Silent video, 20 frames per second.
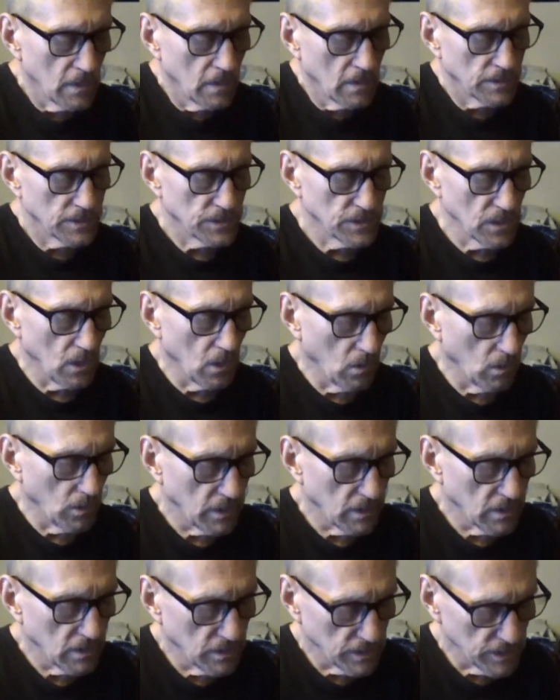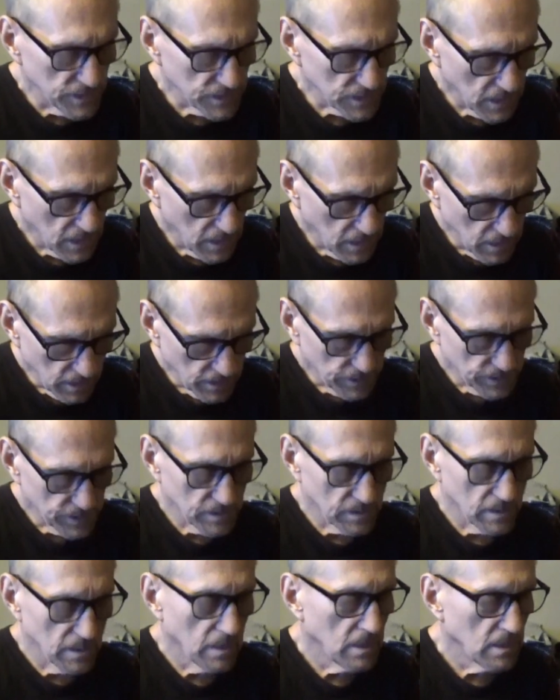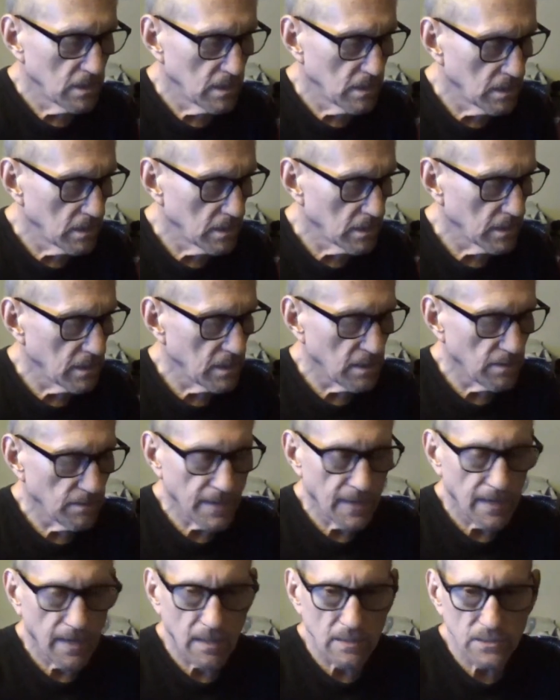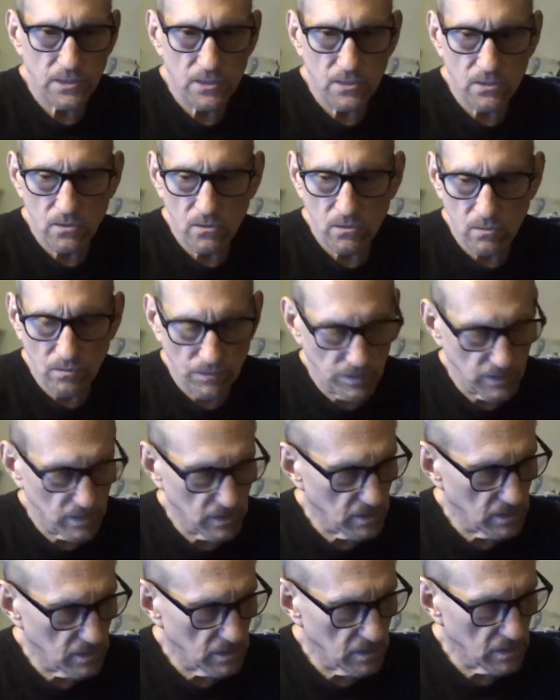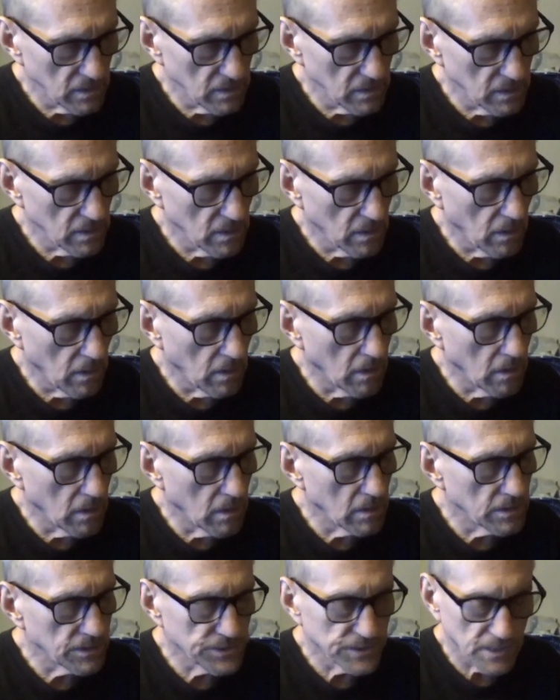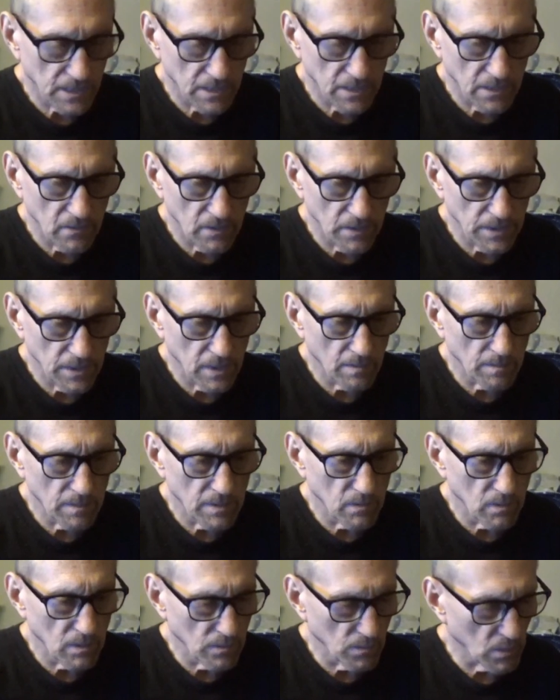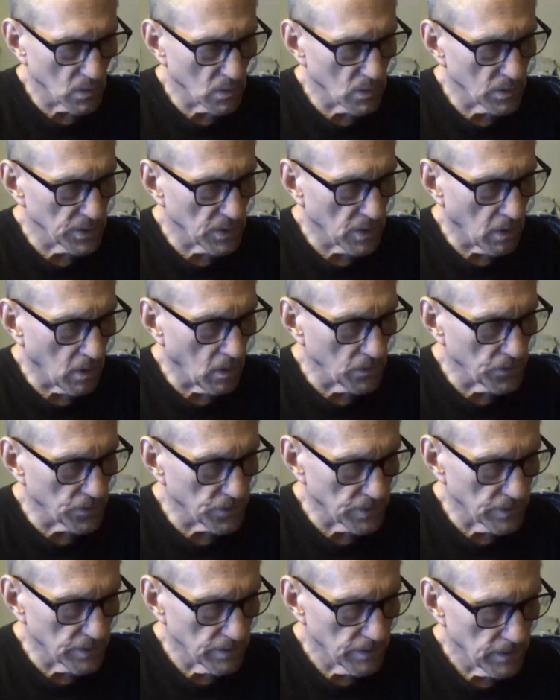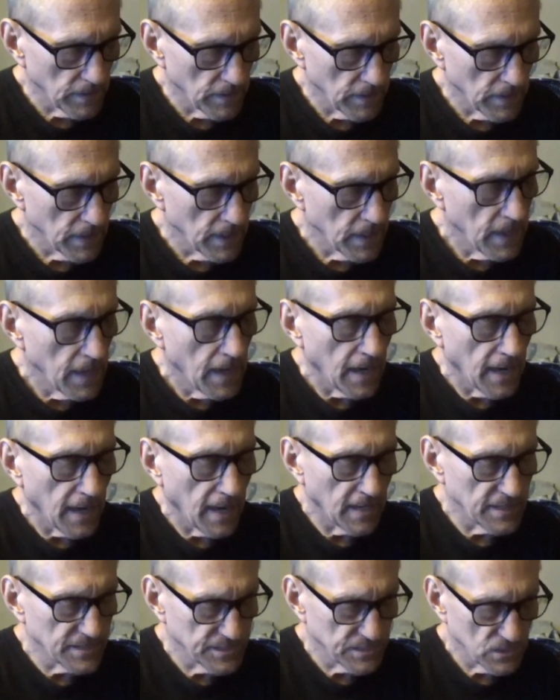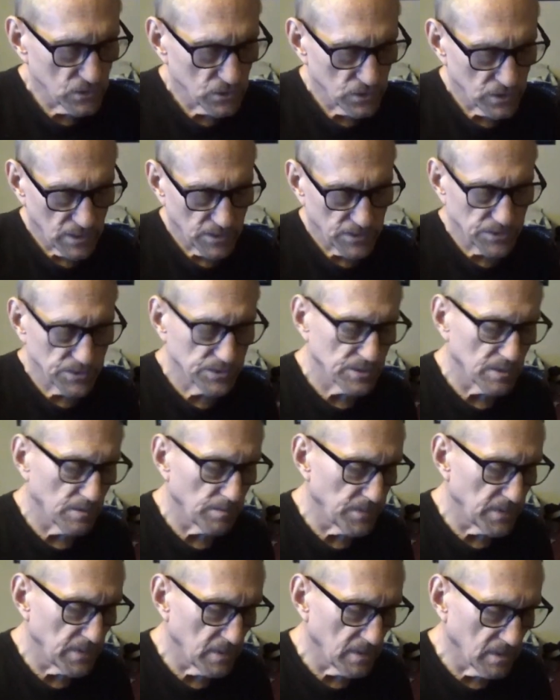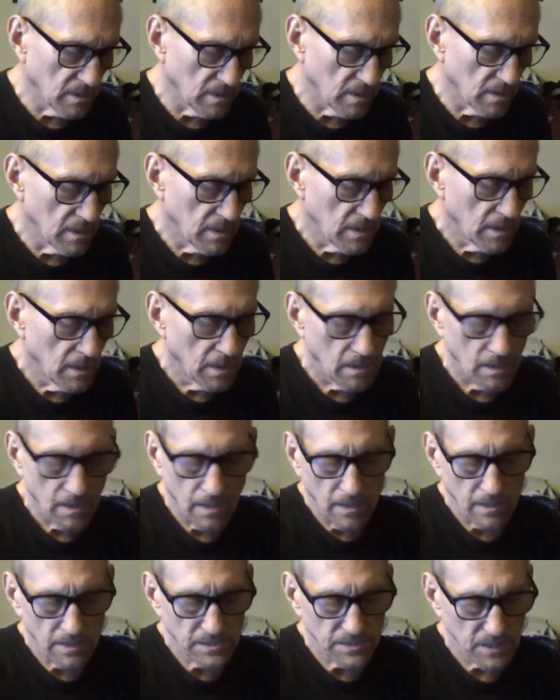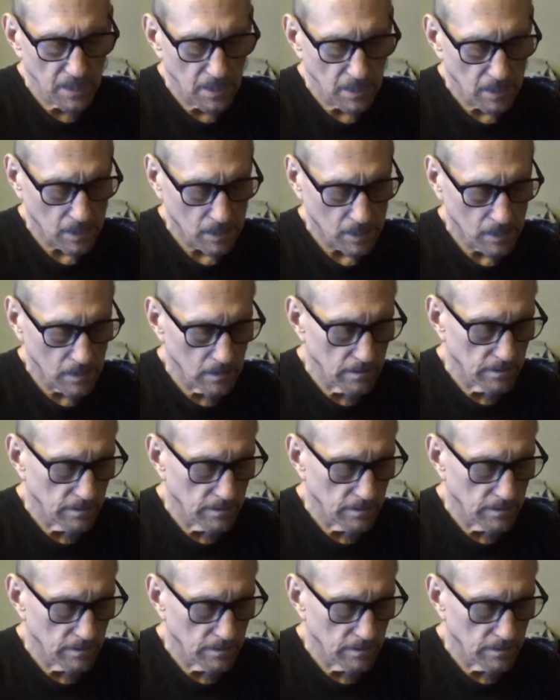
So in this case, getting back to the secondary dominant, what we're going to alter, I suggest something like, say,